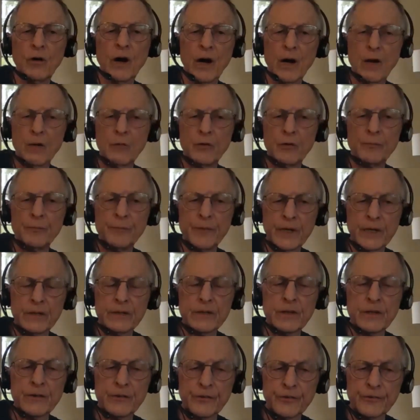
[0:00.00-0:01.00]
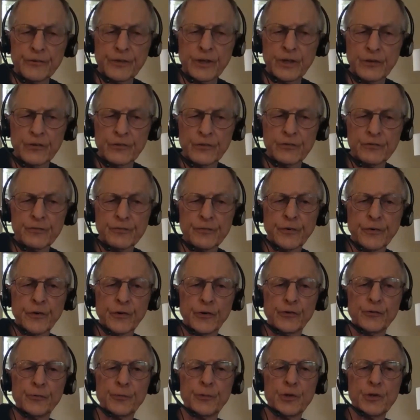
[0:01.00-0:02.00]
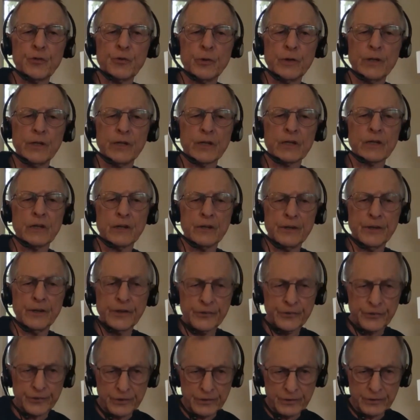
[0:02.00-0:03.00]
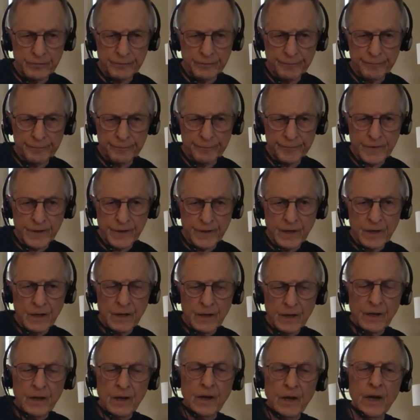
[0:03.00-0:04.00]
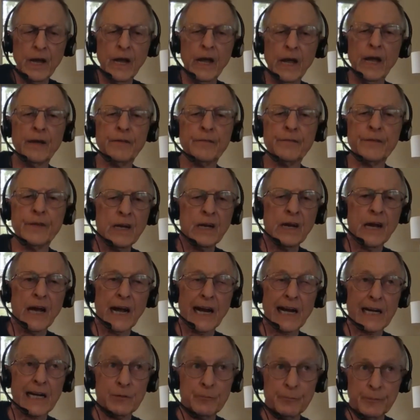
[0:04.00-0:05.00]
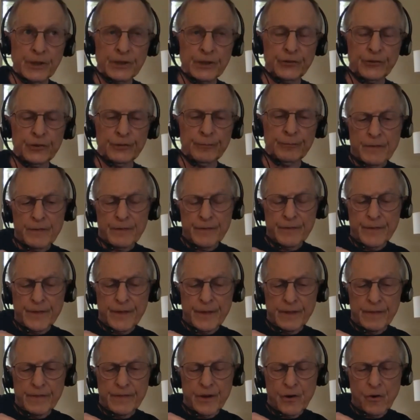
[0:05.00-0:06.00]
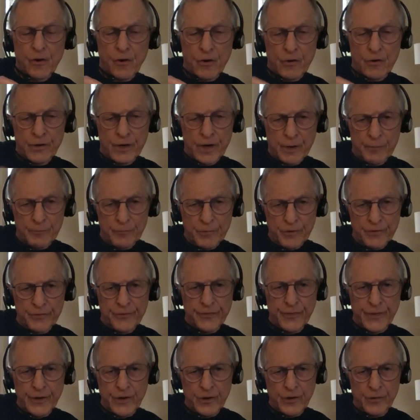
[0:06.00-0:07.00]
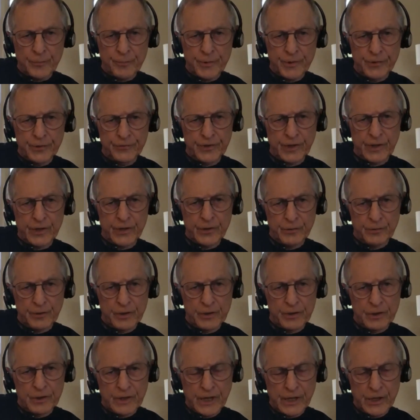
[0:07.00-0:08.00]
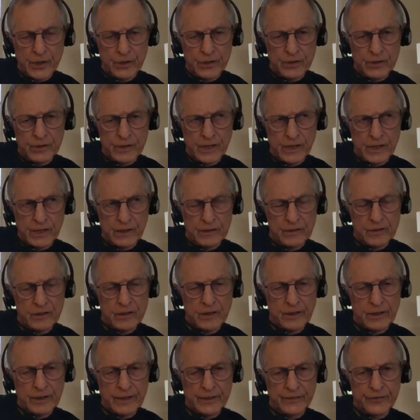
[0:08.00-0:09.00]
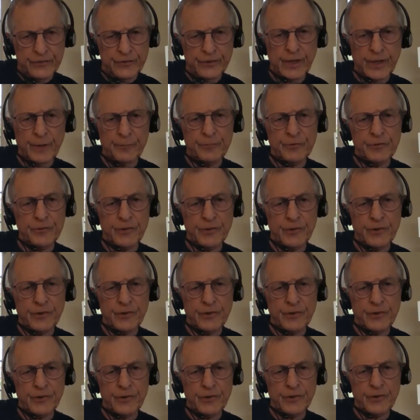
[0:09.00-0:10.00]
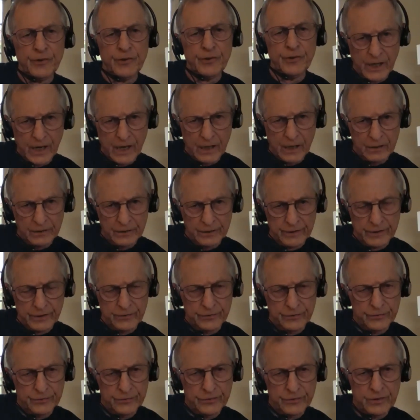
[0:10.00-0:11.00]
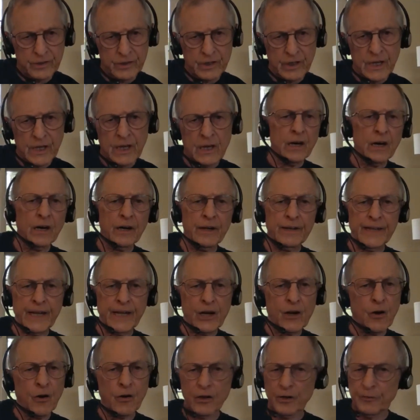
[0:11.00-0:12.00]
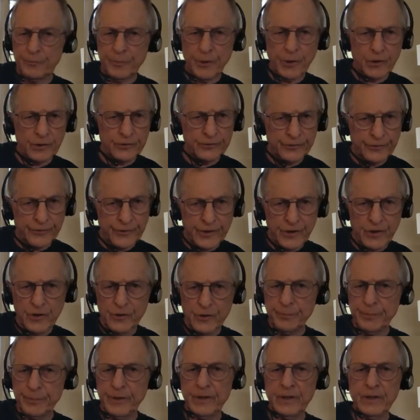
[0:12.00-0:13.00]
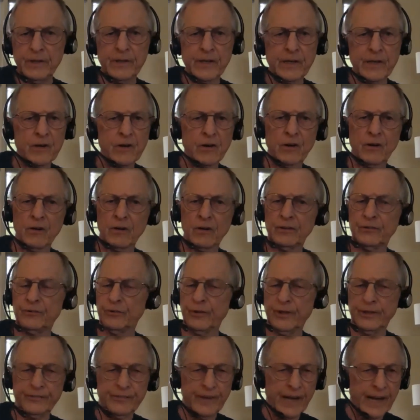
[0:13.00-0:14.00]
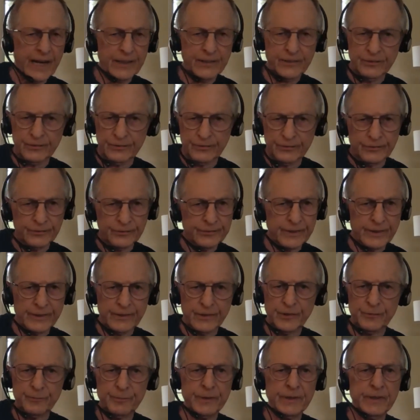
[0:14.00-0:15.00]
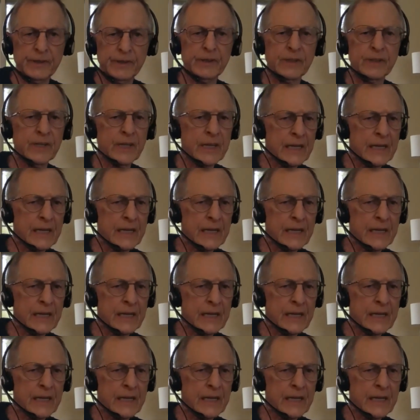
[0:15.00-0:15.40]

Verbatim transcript: I would make the distinction first between the clinician and the academician. there are a number of therapies that are that, that accept subpersonalities, and they call it parts therapy. They call it transactional therapy.